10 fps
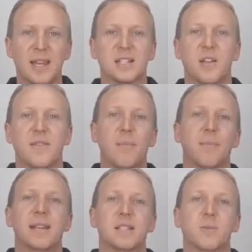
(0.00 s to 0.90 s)
And so that
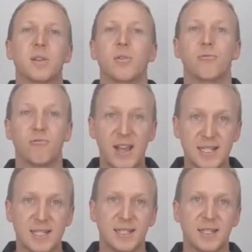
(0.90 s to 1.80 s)
means that when you're
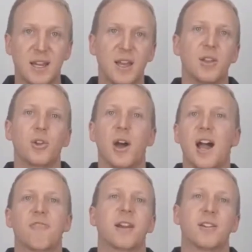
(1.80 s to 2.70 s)
resting, your
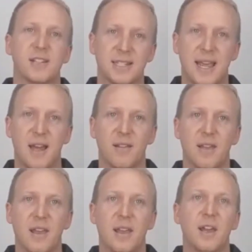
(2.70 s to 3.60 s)
heart rate goes down.
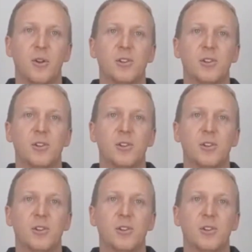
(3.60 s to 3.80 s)
It